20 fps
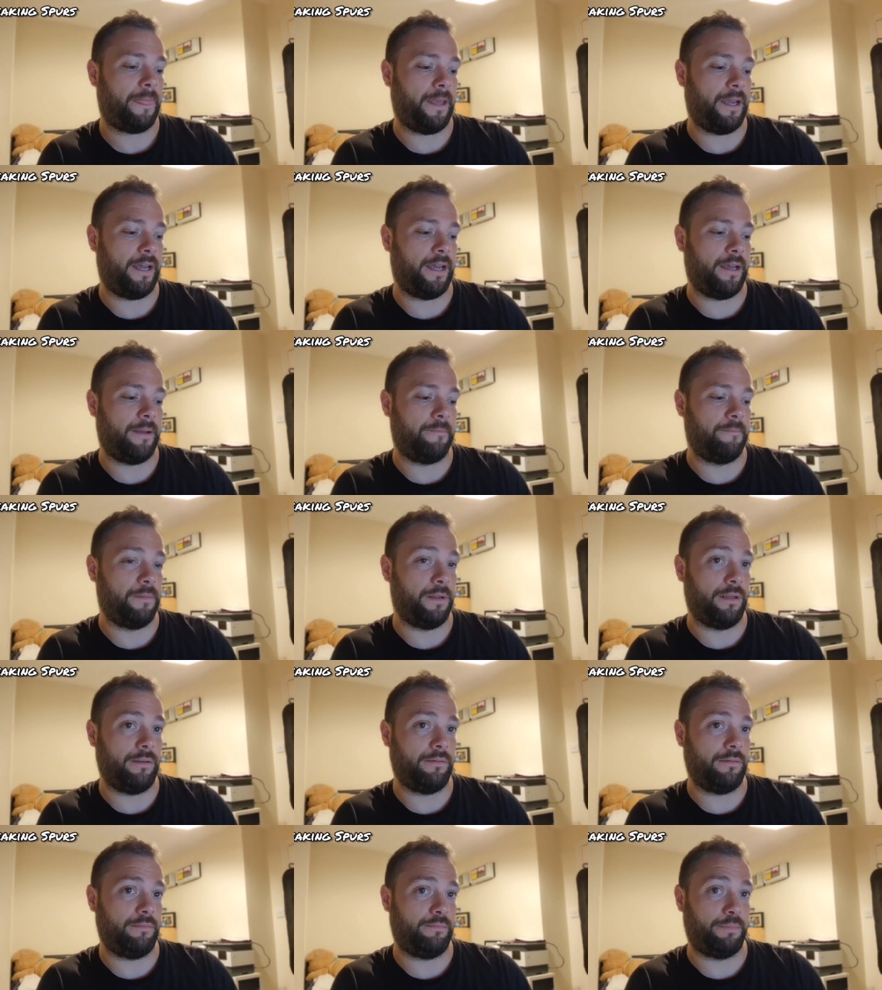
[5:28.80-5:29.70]
um,
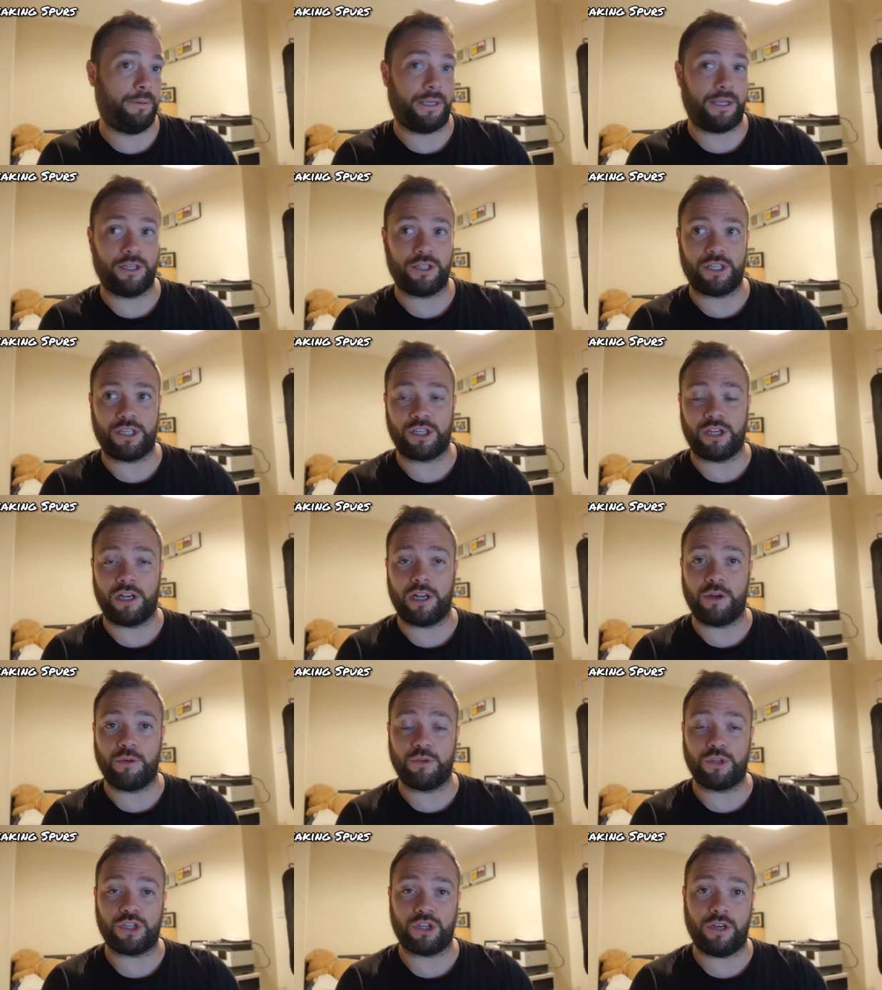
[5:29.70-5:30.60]
because it's a
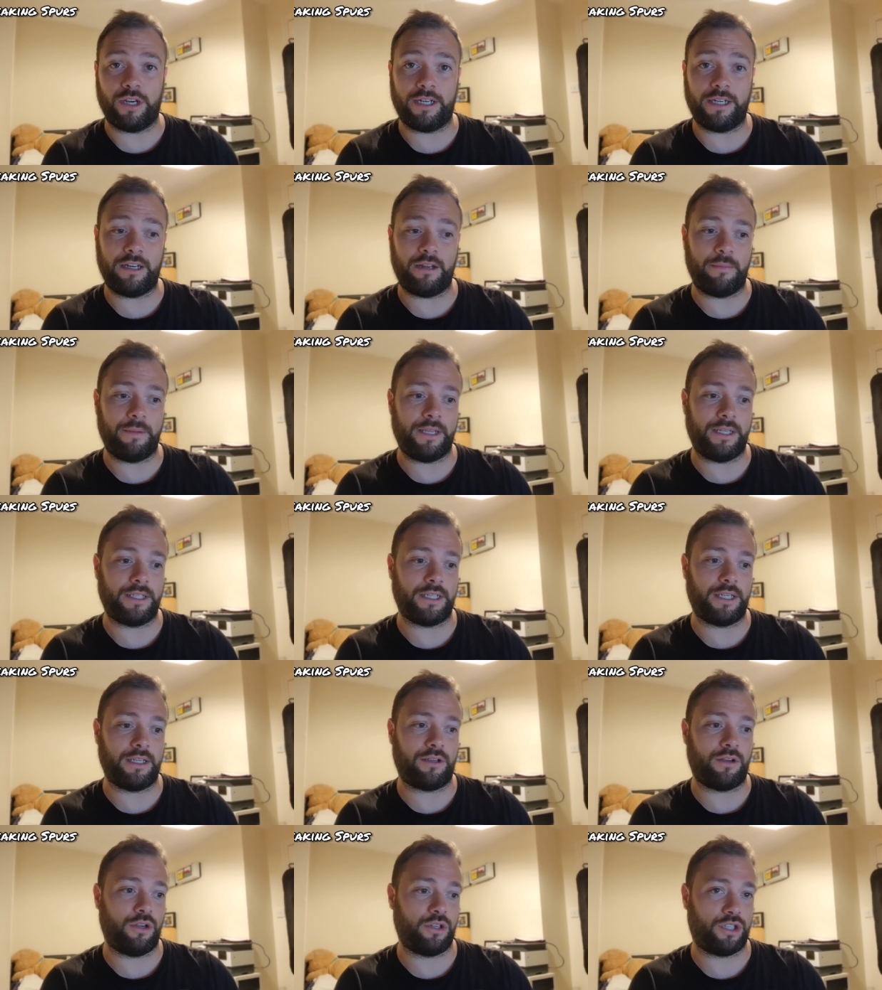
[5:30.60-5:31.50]
loan signing, it means
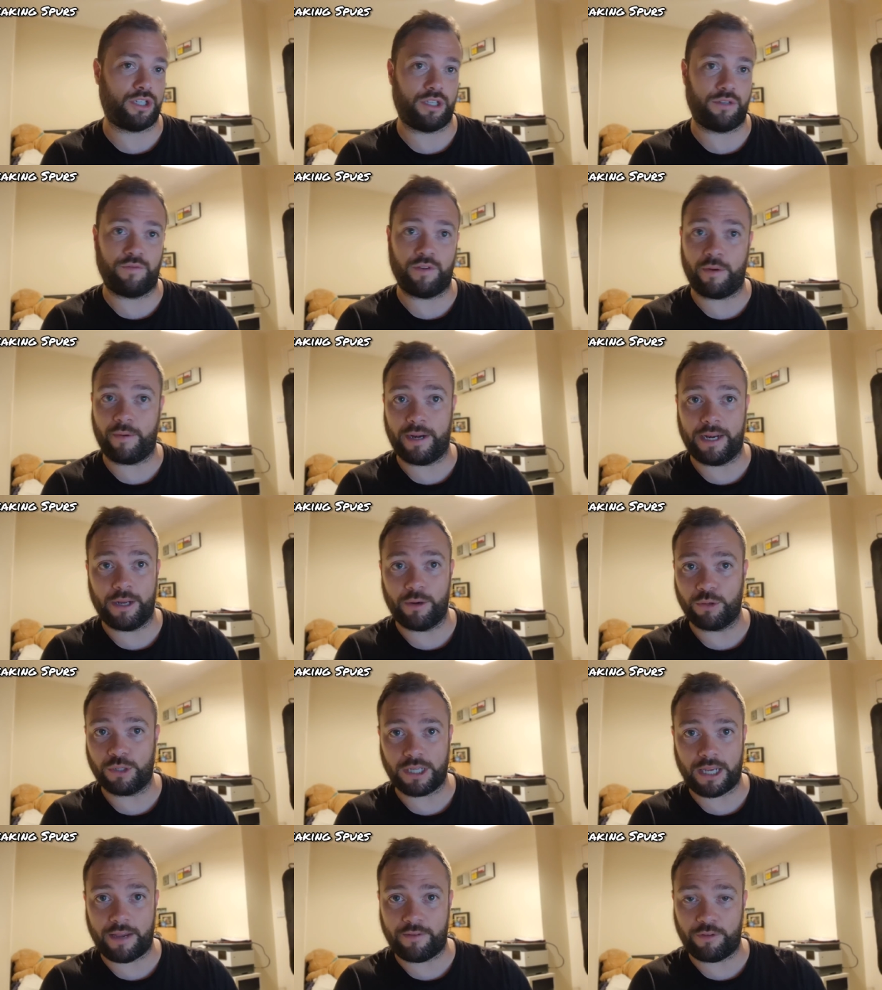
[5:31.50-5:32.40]
it costs us very
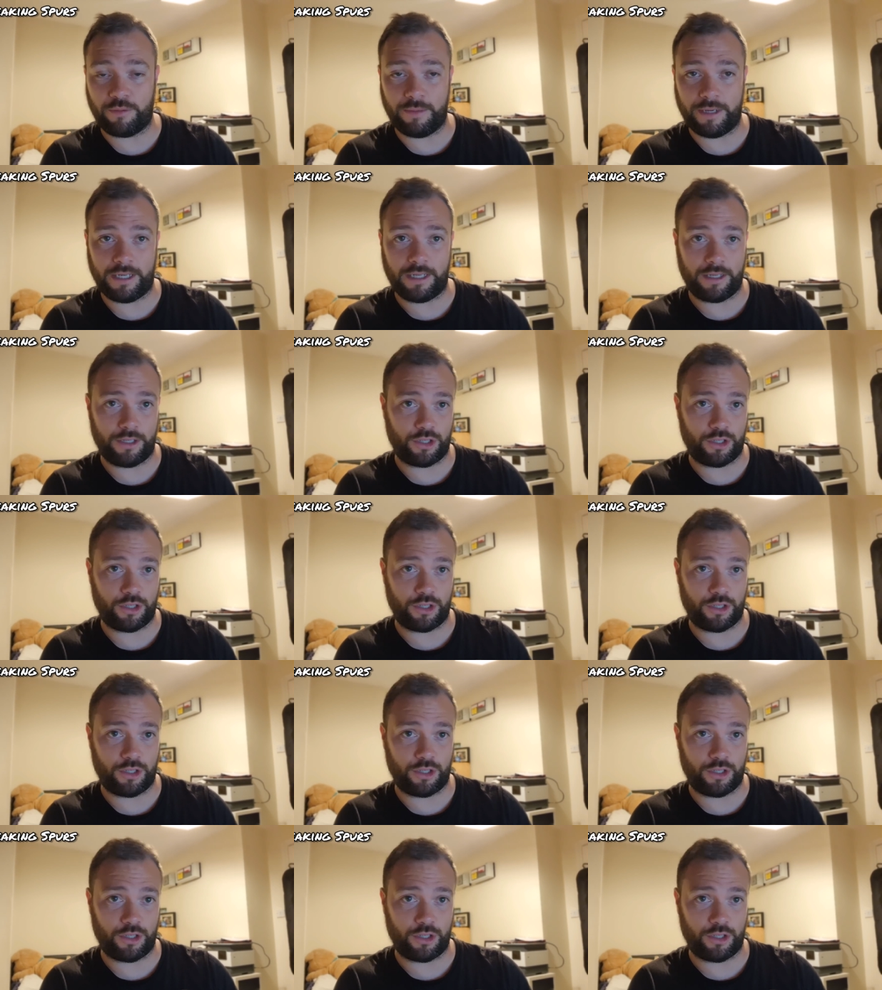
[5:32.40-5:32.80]
little to have him in.